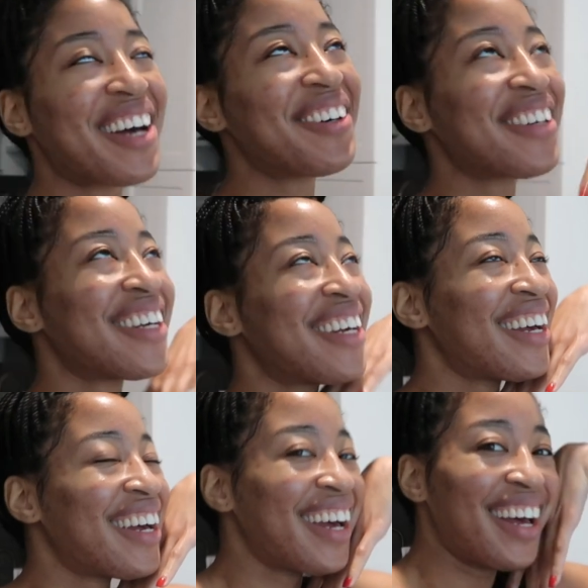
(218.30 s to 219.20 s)
so good.
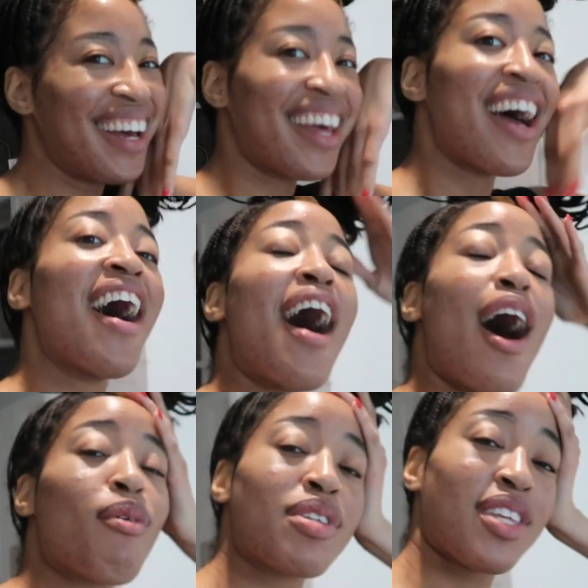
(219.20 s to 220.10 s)

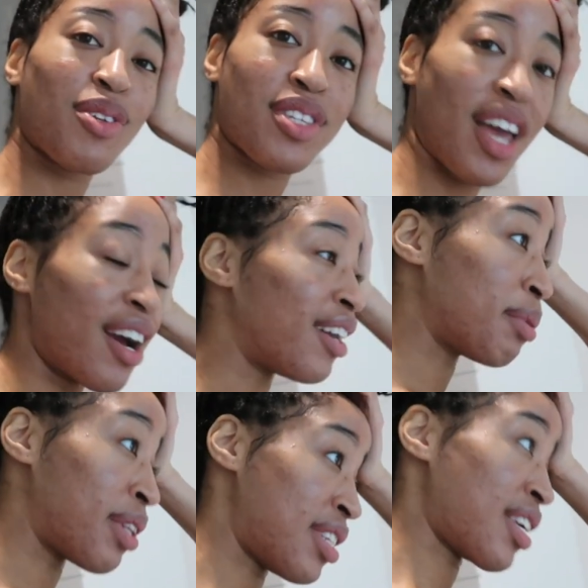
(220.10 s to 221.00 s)
I was so scared
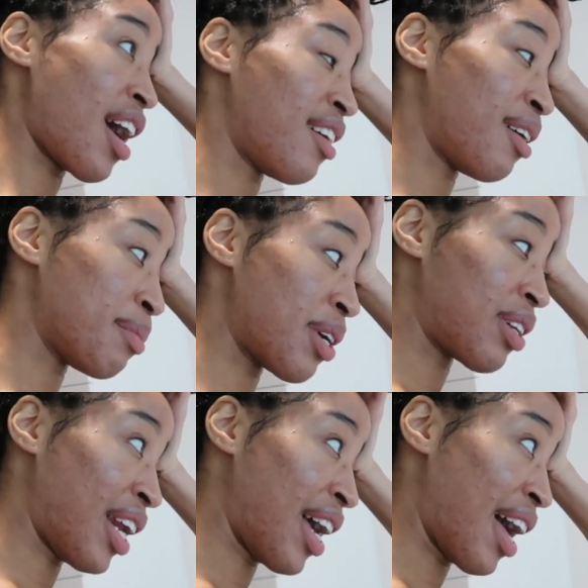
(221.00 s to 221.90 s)
to put this together. I'm so
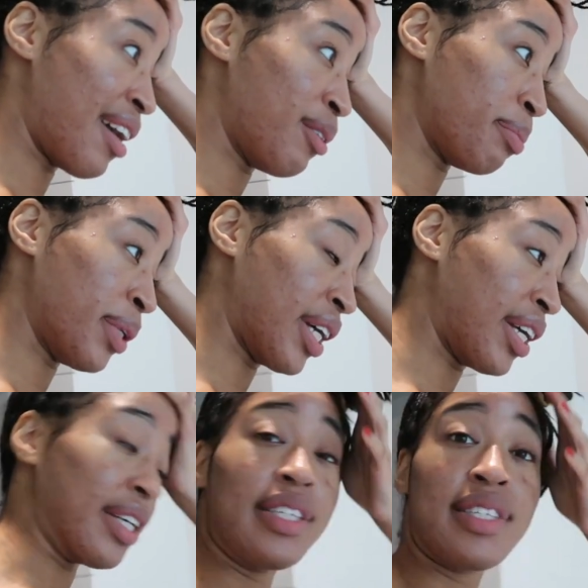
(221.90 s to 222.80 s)
glad I had help
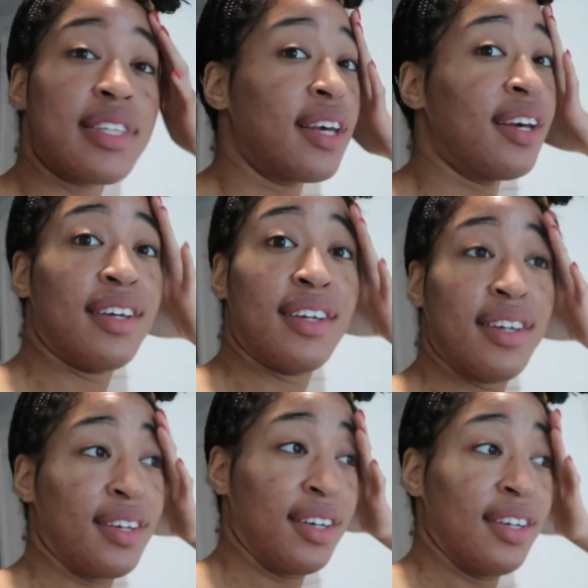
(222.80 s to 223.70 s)
because
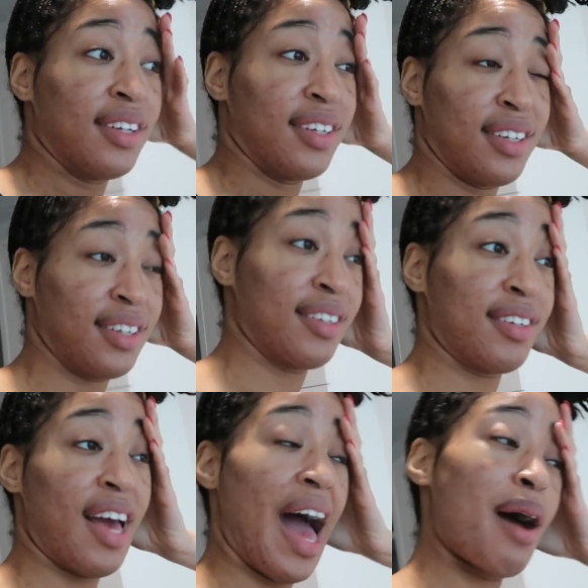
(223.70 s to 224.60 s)

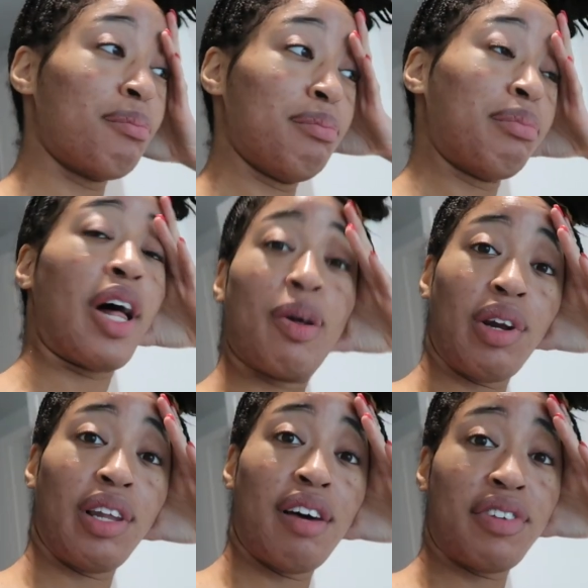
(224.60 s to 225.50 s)
I probably
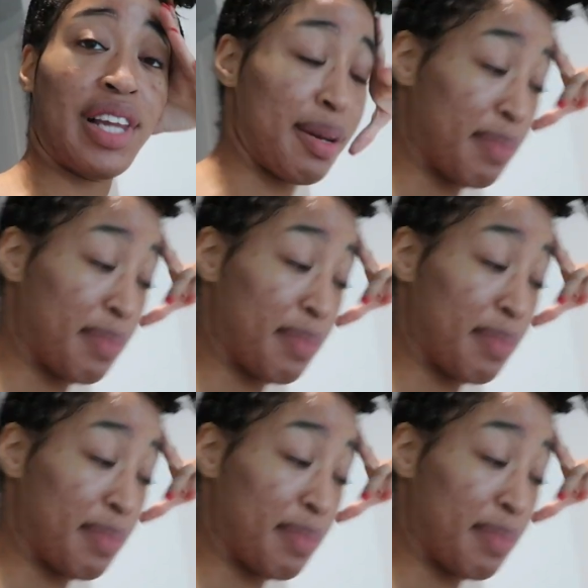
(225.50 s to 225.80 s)
would have left a lot